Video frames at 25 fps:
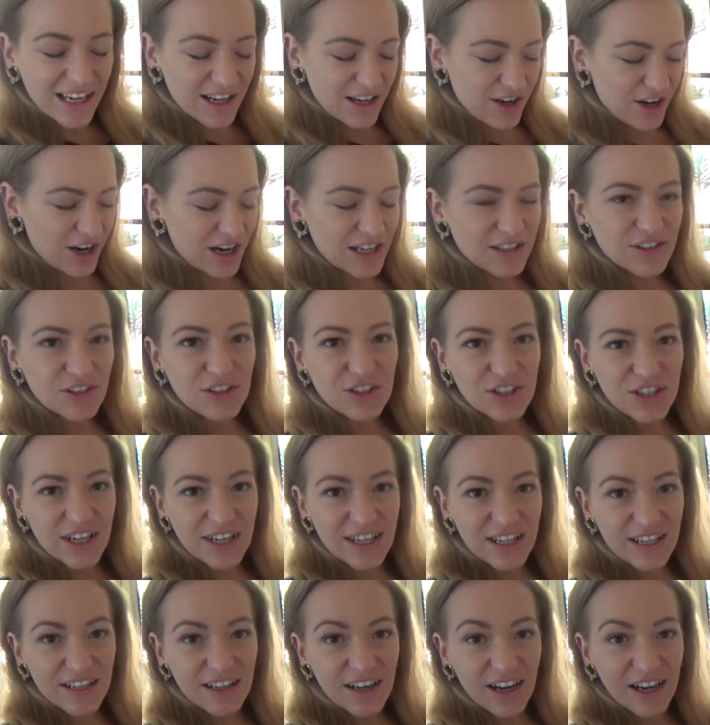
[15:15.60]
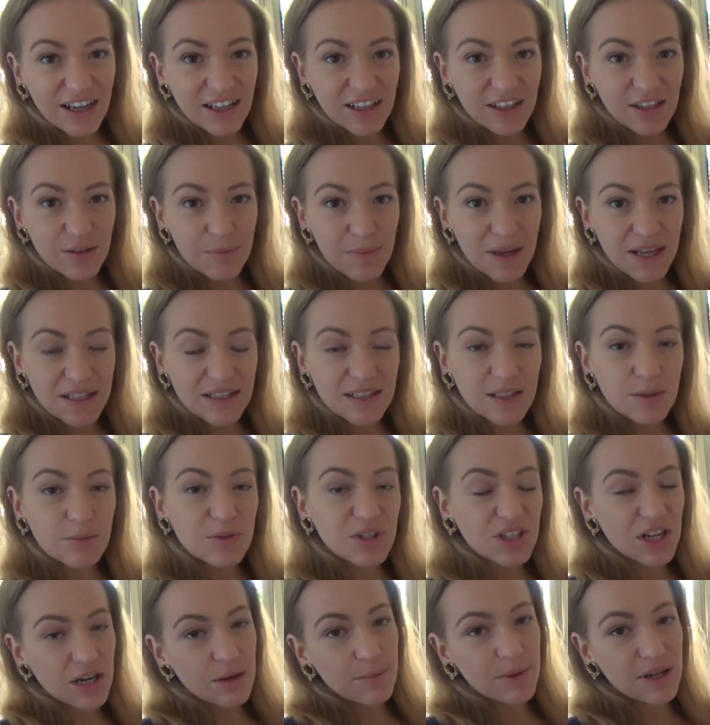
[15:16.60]
Alright, so Jakey and I are going to make some
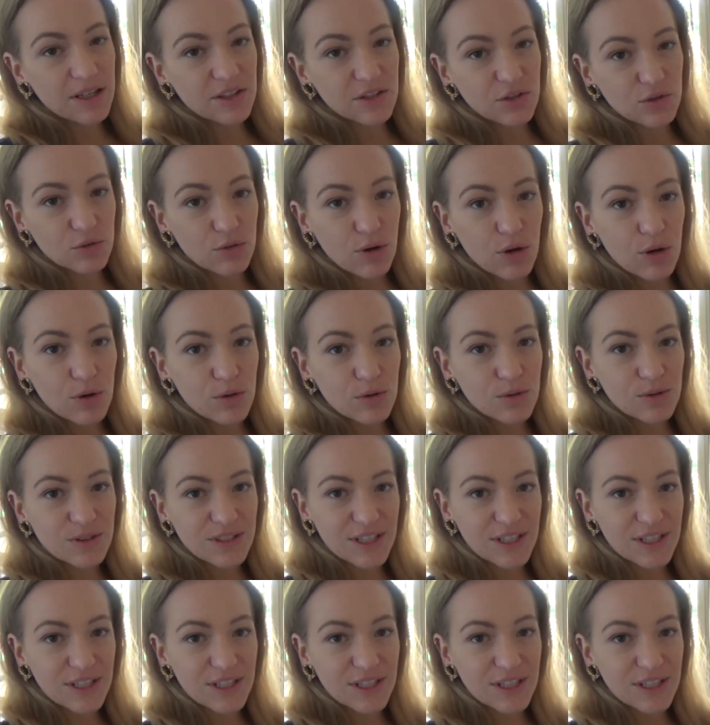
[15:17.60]
cheddarmite scrolls